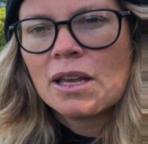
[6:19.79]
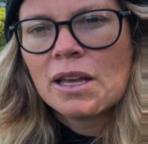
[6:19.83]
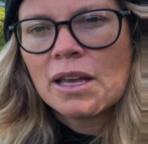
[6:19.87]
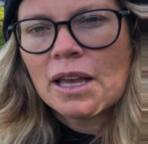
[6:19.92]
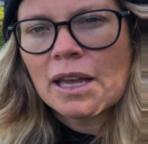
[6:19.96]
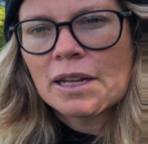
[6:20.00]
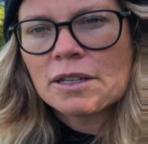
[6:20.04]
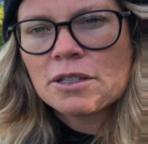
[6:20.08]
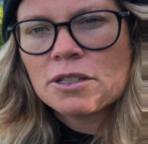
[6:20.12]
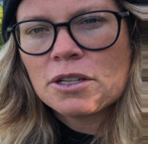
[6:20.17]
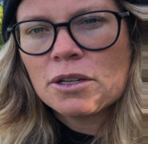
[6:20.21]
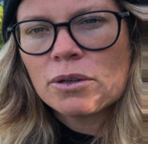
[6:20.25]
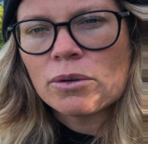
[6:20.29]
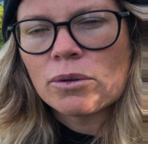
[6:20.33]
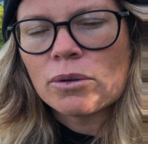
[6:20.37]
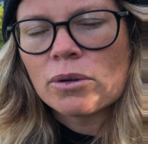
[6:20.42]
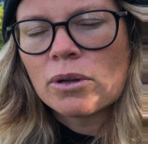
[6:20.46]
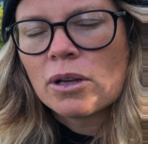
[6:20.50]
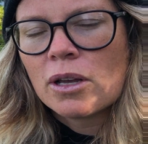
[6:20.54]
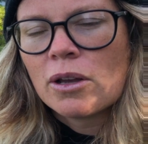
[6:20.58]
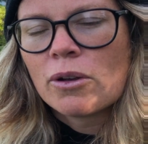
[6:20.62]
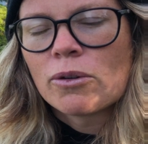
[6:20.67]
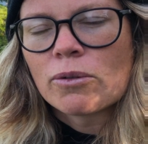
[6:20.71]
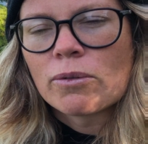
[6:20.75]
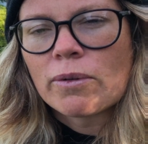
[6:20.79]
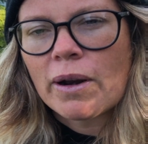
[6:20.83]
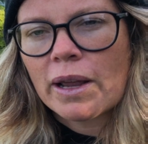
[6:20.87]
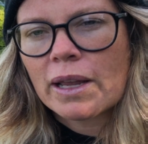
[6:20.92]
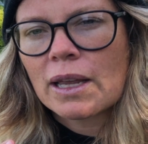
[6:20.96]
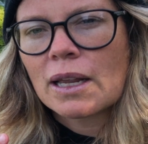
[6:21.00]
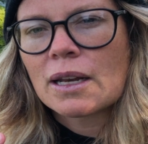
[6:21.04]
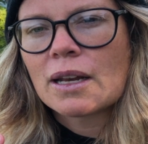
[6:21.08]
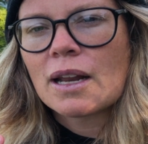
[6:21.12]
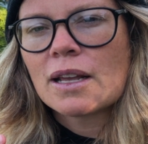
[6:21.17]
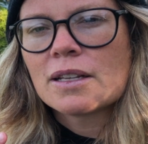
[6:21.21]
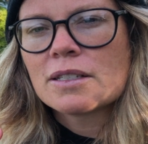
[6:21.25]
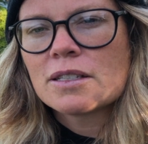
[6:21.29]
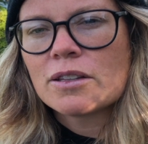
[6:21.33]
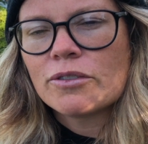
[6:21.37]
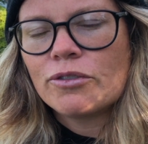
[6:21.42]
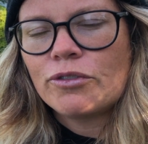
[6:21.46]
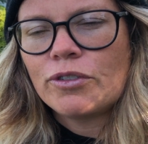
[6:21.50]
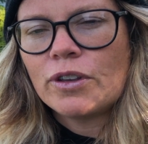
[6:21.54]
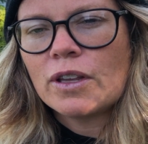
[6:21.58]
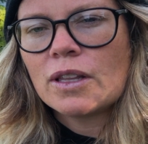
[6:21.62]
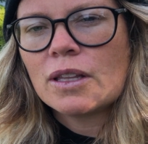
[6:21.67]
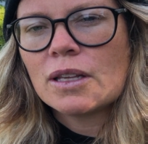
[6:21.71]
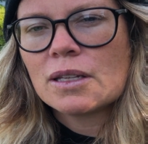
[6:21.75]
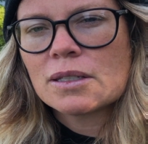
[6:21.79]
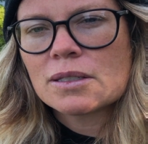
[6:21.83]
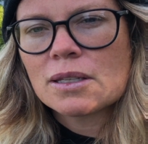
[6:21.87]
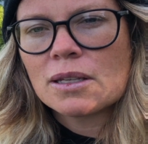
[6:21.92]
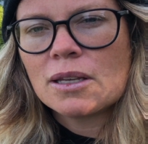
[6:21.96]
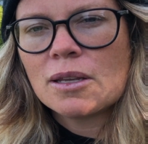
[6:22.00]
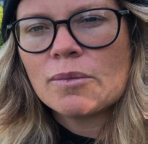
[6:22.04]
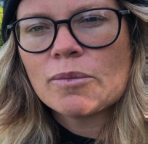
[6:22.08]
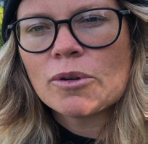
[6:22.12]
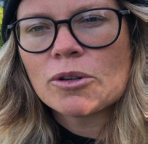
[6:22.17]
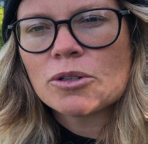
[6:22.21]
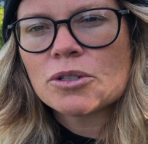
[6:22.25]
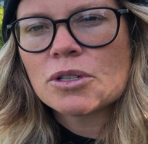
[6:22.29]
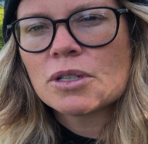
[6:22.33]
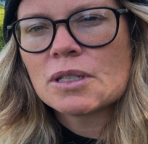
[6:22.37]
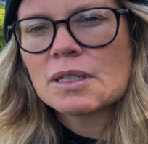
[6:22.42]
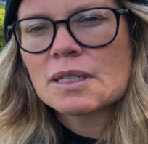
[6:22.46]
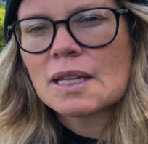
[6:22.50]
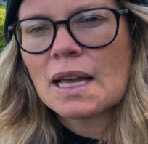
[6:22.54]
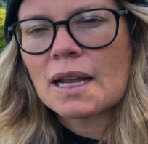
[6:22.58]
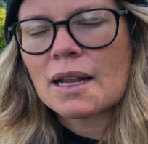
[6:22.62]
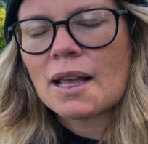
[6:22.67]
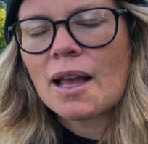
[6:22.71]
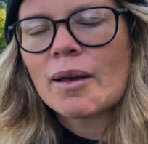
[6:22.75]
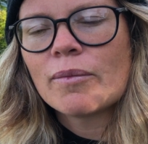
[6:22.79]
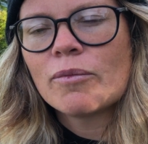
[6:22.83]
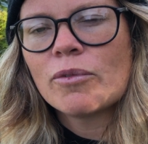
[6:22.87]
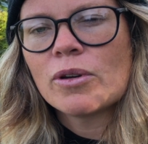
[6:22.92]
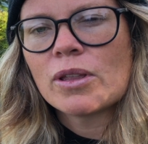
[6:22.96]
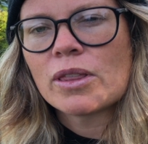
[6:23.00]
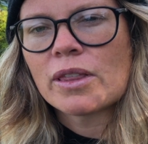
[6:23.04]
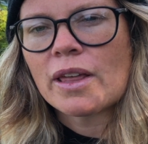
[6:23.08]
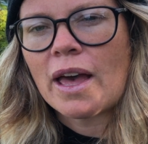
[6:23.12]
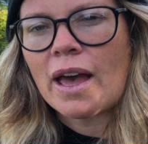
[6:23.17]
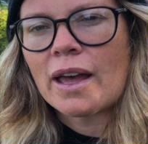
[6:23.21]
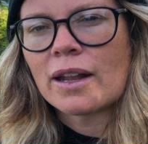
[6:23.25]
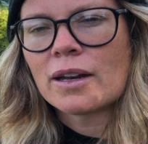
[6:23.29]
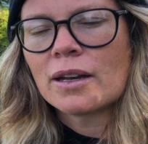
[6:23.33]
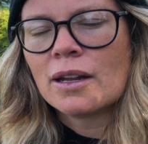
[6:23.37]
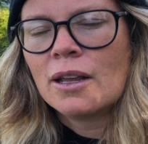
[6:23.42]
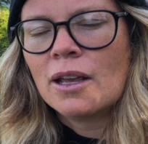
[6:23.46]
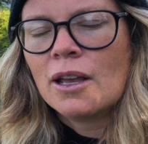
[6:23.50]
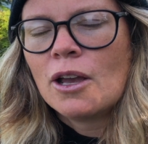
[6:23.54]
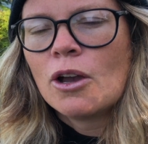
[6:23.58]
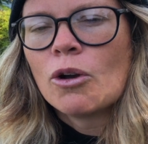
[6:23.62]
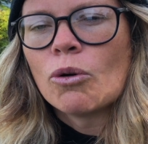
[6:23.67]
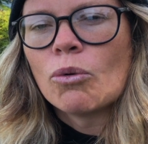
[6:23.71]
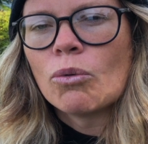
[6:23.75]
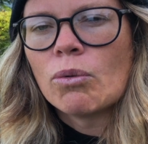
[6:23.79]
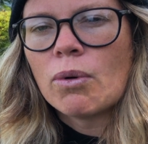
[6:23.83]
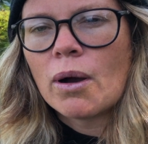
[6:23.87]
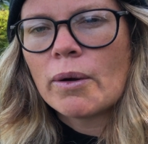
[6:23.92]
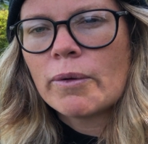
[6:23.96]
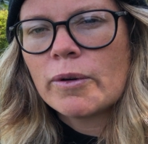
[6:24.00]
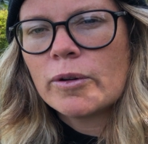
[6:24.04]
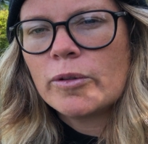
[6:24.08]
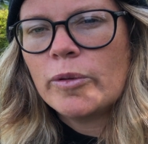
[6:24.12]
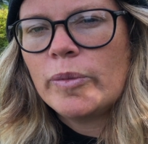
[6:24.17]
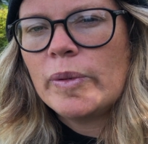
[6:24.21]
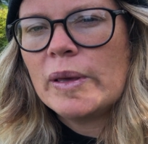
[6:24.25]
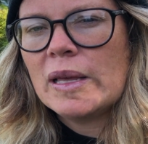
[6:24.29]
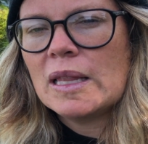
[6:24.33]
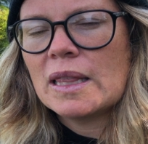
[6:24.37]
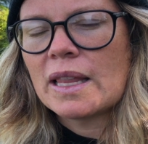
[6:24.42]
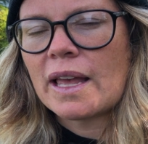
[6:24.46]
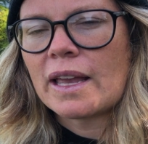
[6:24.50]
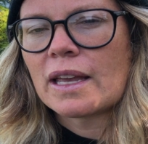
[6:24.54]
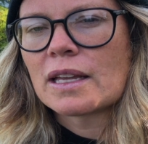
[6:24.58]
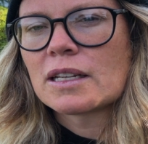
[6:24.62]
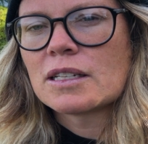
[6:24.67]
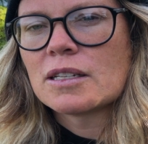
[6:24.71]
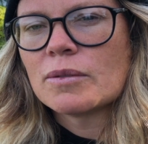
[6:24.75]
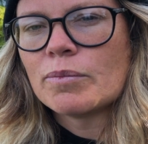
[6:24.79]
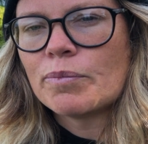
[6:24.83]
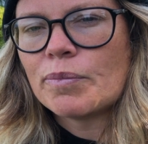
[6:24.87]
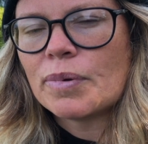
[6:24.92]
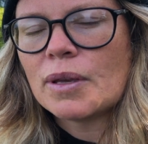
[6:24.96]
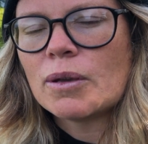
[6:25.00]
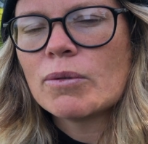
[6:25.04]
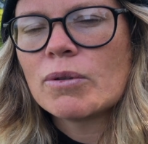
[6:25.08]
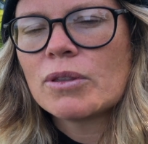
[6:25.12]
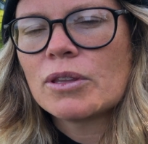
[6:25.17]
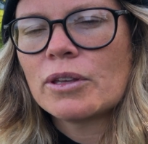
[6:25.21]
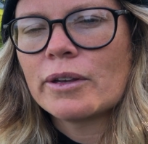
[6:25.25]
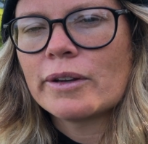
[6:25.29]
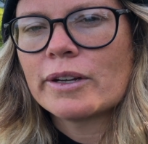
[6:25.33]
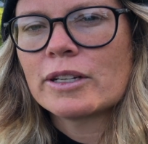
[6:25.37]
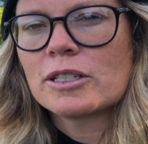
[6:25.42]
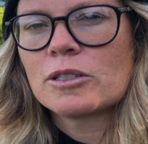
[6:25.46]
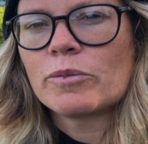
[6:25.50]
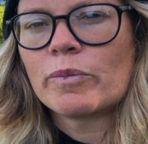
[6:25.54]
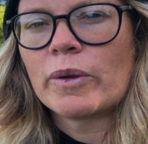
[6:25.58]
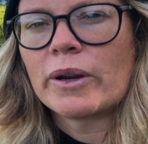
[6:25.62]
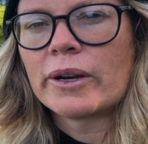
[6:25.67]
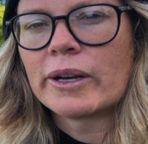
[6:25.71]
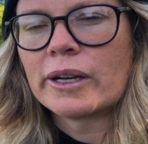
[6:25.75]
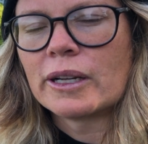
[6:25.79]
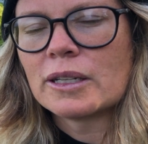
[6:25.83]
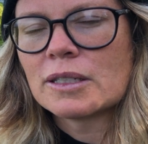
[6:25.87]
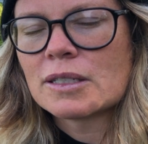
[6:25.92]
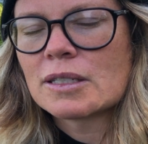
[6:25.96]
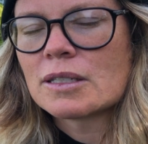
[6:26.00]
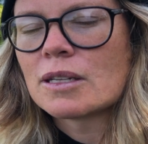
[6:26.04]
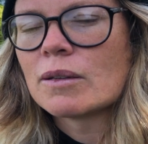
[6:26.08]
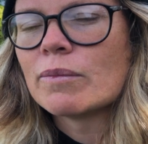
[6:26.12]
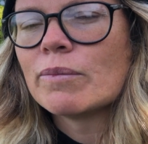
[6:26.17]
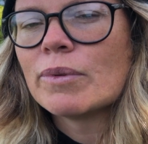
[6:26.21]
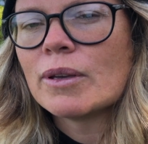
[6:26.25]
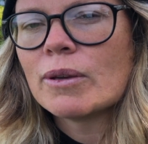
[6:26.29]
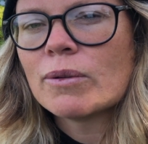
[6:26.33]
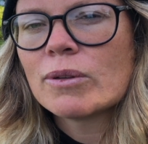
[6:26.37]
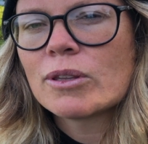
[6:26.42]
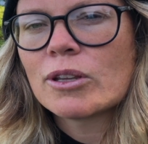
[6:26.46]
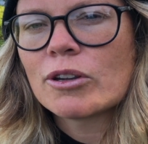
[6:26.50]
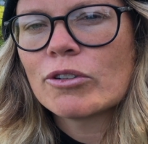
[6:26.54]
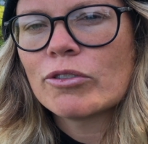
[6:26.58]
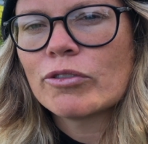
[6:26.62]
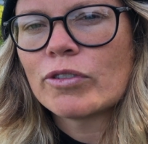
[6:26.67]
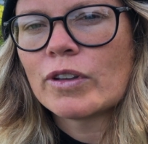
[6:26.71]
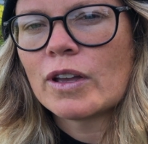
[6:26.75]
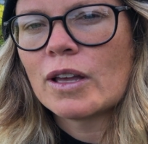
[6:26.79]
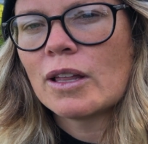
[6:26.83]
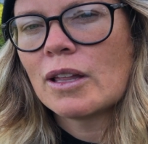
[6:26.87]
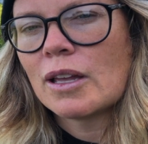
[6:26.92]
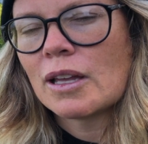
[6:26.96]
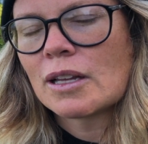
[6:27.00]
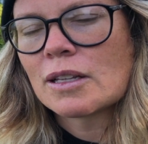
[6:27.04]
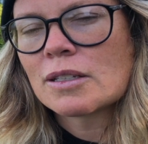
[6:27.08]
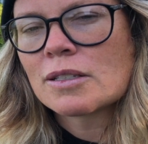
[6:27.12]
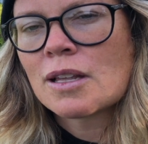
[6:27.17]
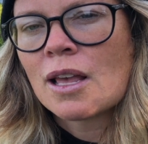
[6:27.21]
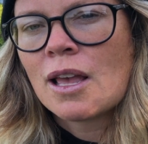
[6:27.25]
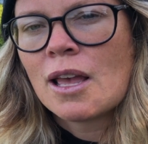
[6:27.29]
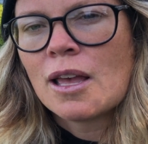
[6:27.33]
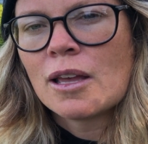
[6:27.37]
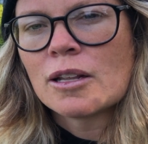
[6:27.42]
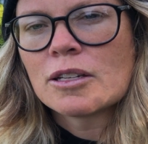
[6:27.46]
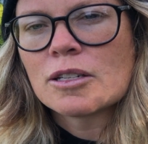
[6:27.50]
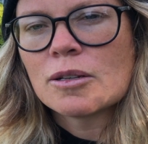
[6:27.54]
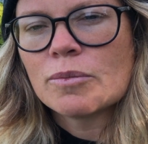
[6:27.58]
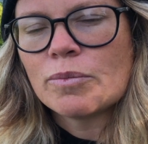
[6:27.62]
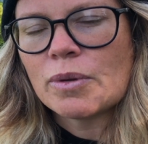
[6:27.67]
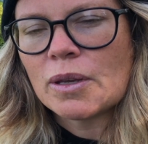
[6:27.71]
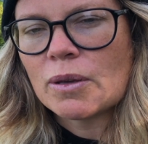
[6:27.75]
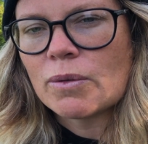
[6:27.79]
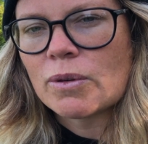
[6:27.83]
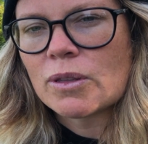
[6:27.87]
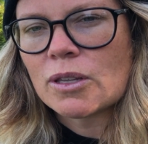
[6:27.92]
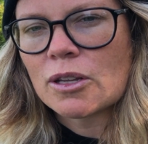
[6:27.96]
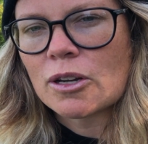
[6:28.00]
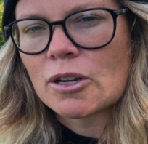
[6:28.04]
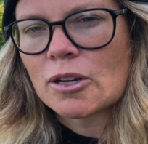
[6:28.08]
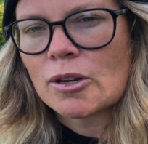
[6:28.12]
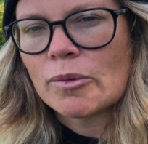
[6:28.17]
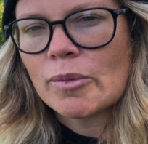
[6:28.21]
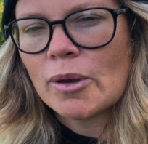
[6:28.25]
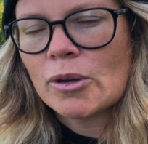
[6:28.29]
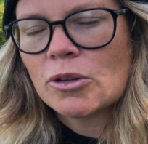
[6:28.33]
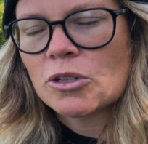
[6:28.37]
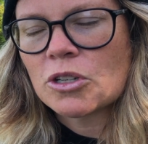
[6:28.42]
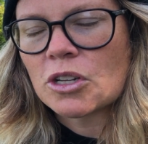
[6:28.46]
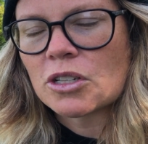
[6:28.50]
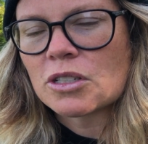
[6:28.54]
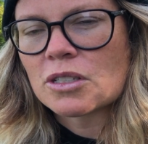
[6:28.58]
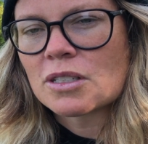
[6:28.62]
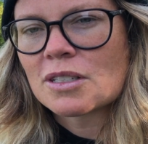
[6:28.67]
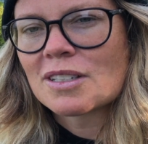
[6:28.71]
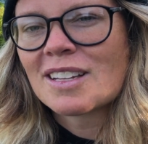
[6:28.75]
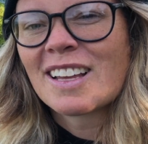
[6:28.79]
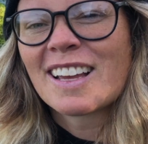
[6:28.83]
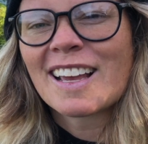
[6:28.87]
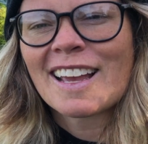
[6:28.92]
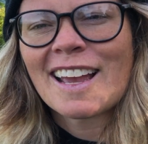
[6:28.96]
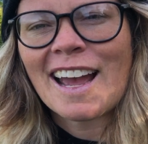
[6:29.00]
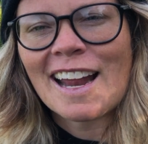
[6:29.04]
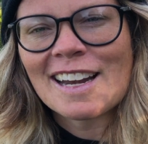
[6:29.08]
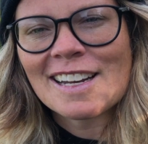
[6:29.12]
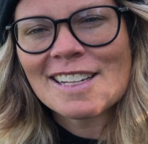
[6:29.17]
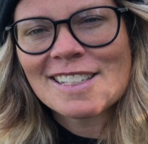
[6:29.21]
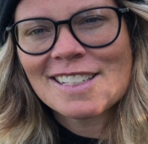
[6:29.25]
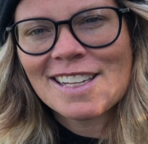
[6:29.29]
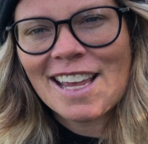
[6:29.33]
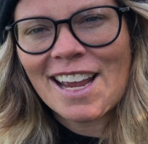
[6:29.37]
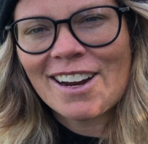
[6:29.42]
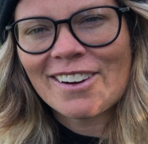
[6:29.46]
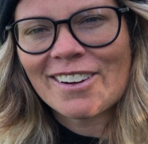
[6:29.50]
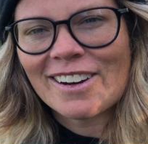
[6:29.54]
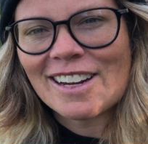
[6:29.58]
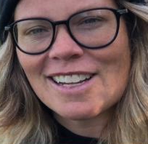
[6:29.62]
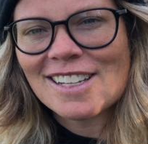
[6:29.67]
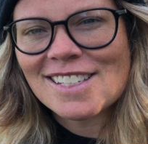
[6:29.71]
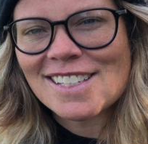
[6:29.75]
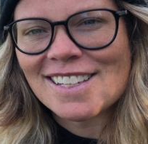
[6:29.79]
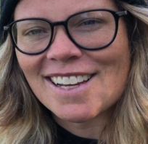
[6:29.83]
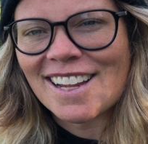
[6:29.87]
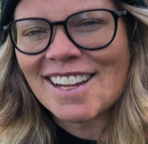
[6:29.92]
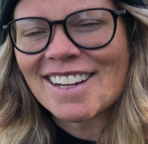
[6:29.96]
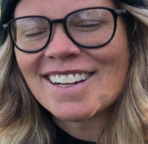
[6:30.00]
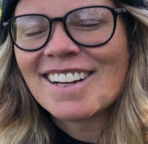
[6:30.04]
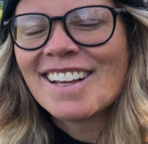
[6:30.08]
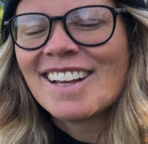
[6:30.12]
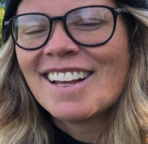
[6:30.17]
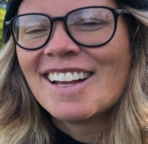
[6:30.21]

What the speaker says: And 2, recognize the feelings and emotions that come with that. What would it be like to be with your experience, to be with your feelings, to be with your emotions? Kind of scary, isn't it?